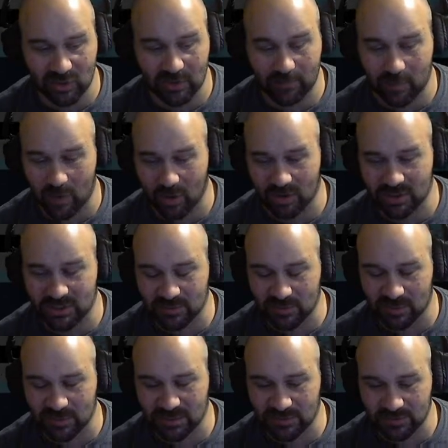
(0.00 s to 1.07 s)
Parks
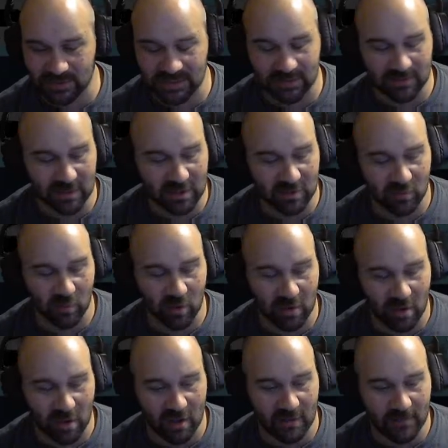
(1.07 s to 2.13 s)
would also be someone who could work
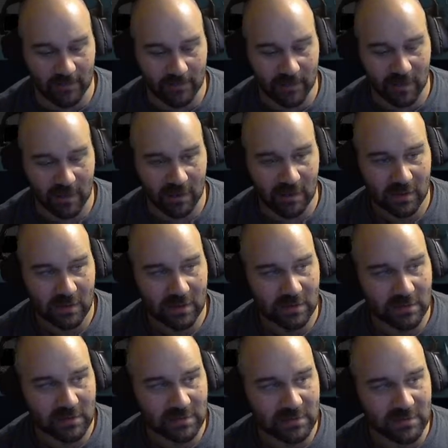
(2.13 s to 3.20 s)
on.
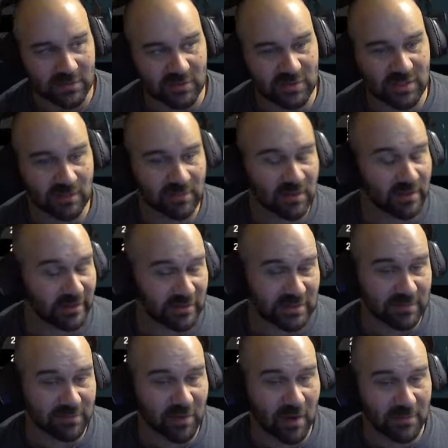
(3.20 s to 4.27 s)
So there's
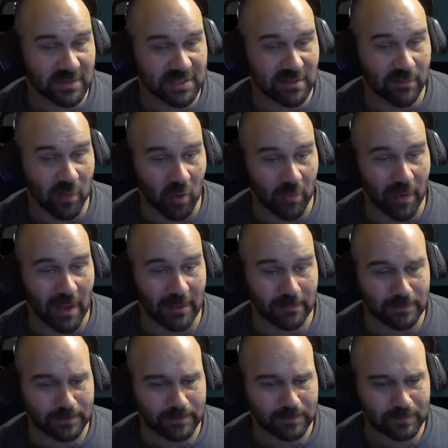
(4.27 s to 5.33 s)
some promise in the bullpen.
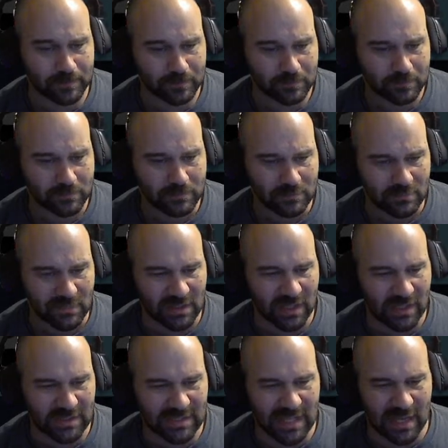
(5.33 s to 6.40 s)

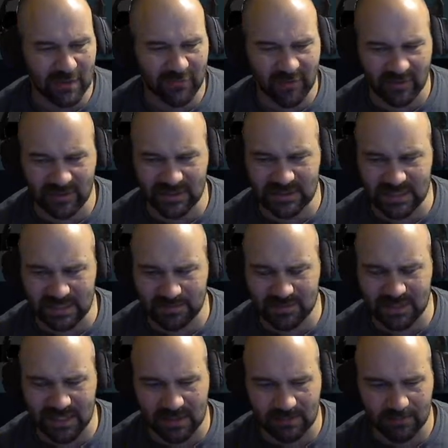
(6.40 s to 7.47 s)
It's again a fairly deep
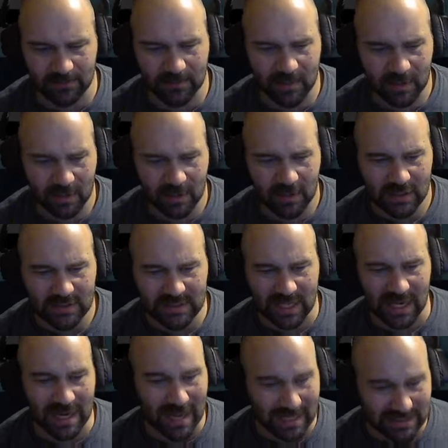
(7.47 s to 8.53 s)
team. It's
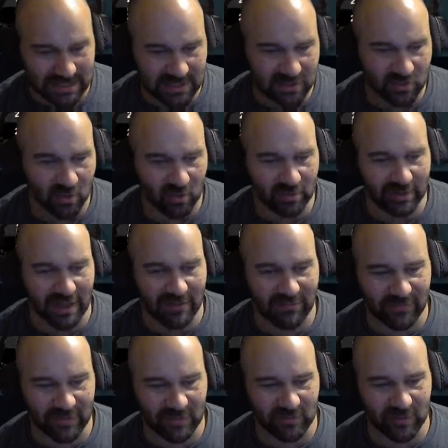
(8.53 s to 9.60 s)
got a 19-year-old left
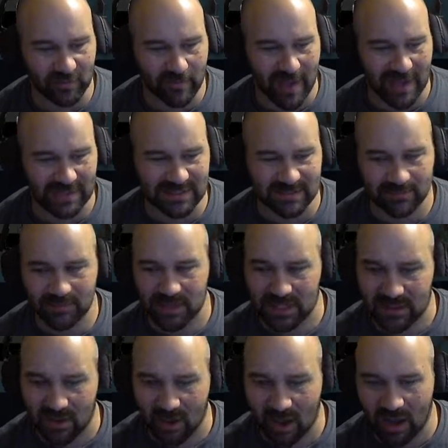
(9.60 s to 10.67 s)
fielder, Madison
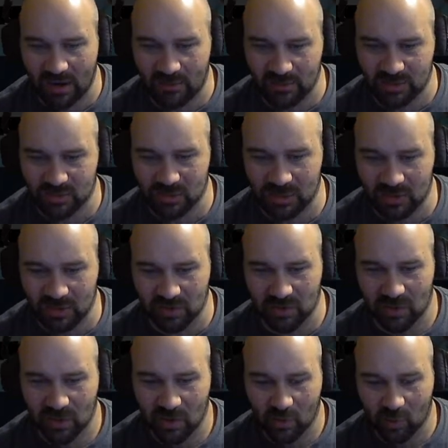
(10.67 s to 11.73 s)
Peacock, which we could
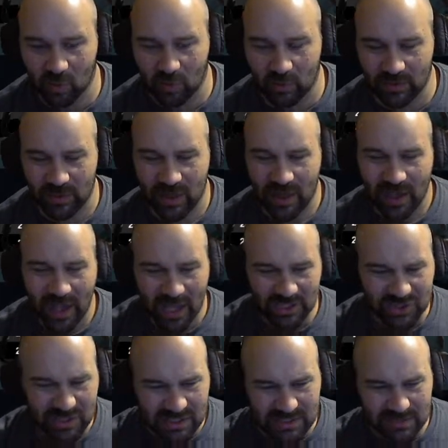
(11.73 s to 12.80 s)
work with.
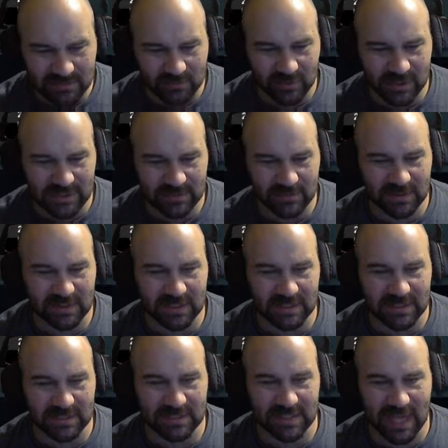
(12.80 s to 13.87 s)
Actually has some reasonably
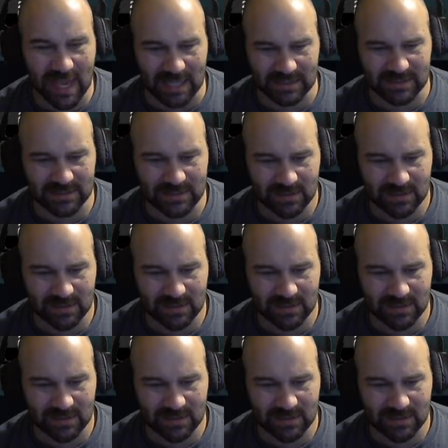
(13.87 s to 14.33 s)
decent stats.